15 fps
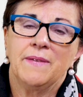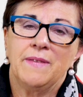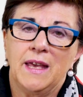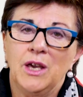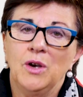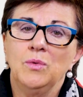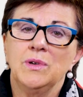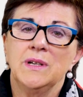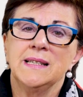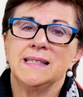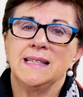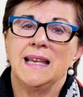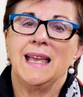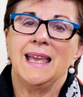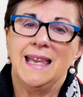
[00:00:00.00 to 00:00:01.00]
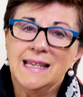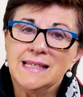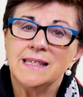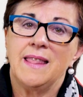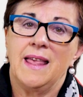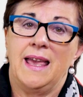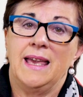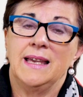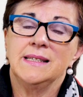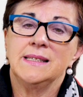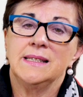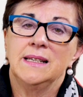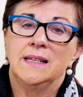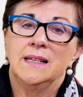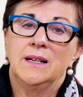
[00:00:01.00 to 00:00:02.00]
The illness is
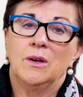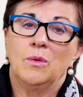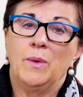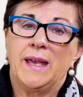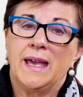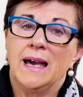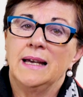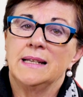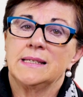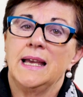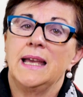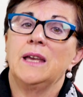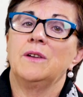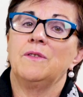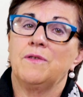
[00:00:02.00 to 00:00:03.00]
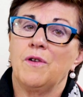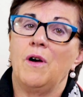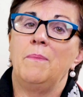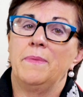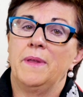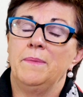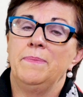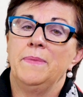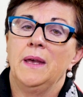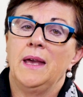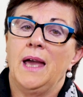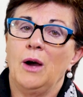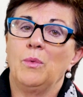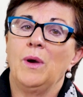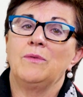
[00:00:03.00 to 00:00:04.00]
theirs. We can't take it from them.
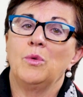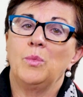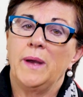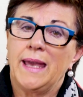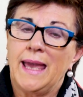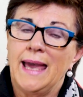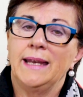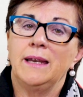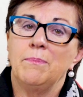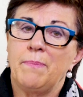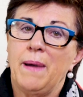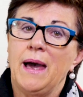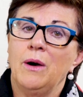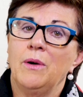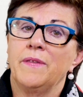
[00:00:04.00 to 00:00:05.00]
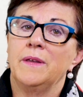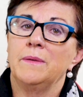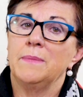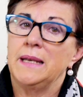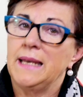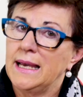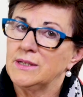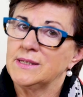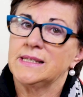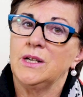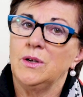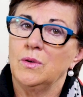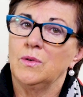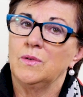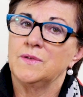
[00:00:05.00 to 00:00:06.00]
However, we can empower them and
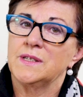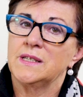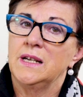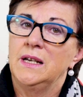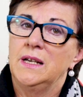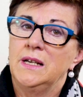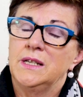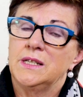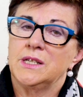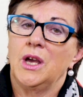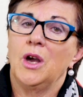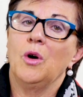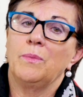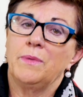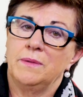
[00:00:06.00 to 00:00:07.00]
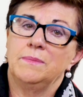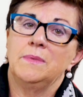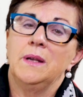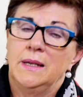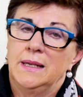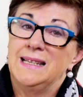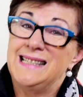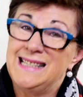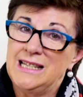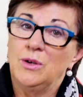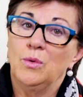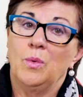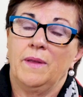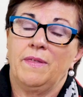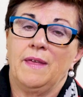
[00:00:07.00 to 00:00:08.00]
ourselves to help them
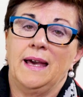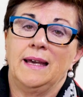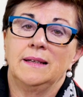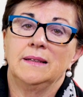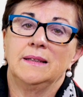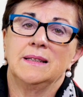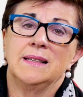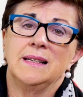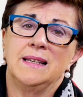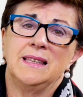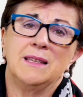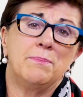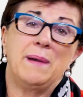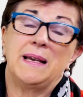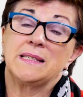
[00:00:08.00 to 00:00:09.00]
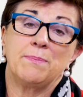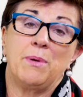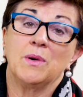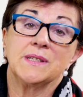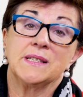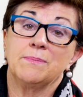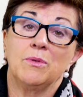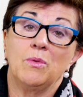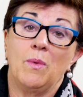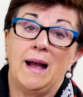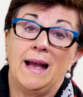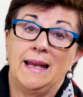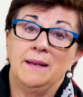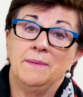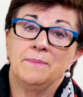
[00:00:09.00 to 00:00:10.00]
deal with that in the best possible
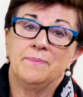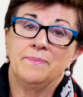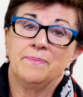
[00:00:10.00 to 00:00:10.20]
way.